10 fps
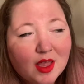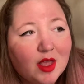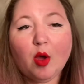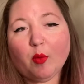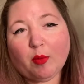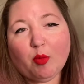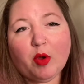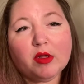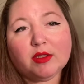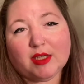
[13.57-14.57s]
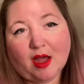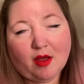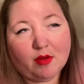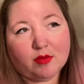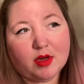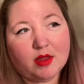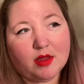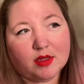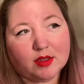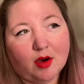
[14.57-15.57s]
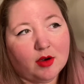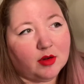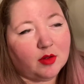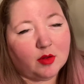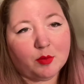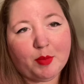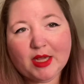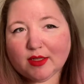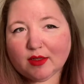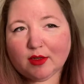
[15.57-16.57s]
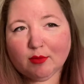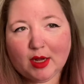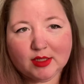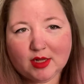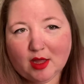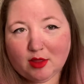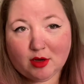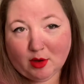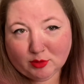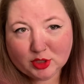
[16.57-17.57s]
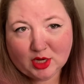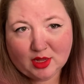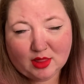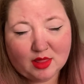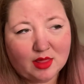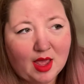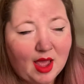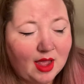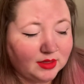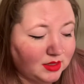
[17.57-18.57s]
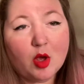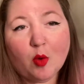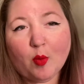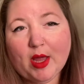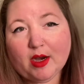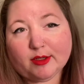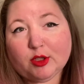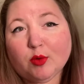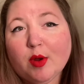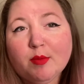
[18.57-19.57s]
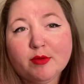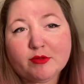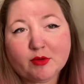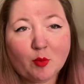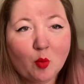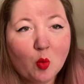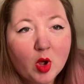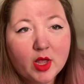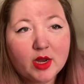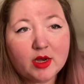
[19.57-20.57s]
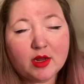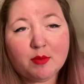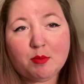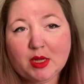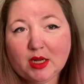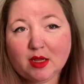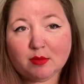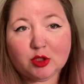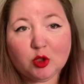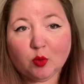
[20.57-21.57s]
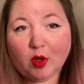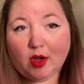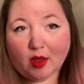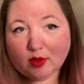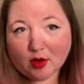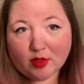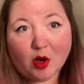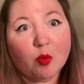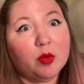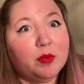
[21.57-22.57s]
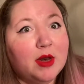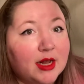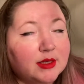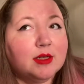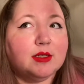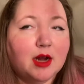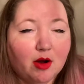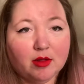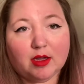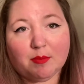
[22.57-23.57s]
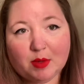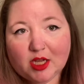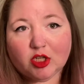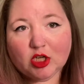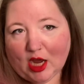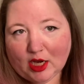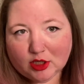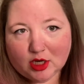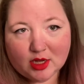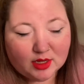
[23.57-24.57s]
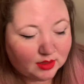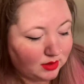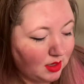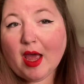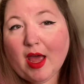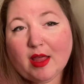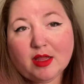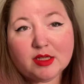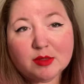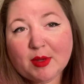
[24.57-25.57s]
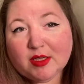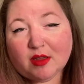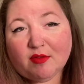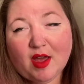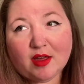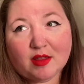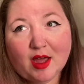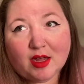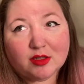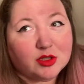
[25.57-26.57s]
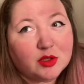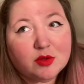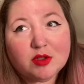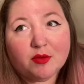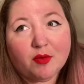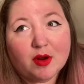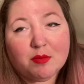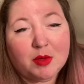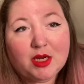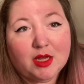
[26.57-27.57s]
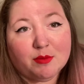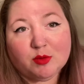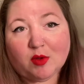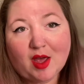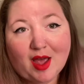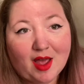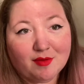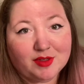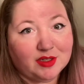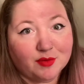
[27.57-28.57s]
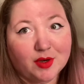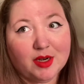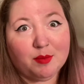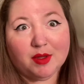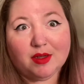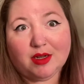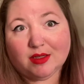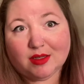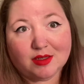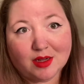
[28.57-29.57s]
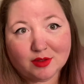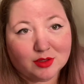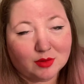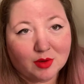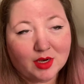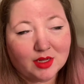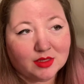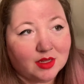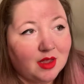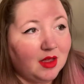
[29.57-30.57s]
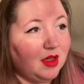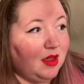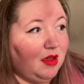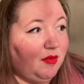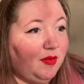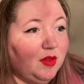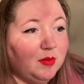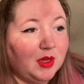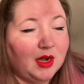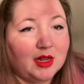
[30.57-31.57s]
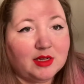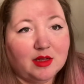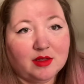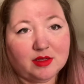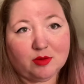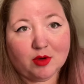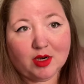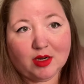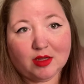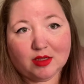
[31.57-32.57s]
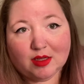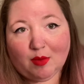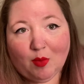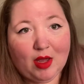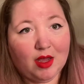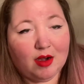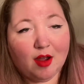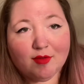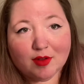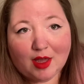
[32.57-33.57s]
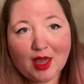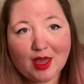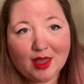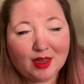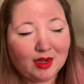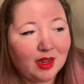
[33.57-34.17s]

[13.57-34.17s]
When boiled down, this article basically rests on the notion that when a story moves from one medium to another, there will necessarily be changes. And this is based on the fact that two different mediums will have different abilities to tell stories. A film cannot tell the story the same way a novel can,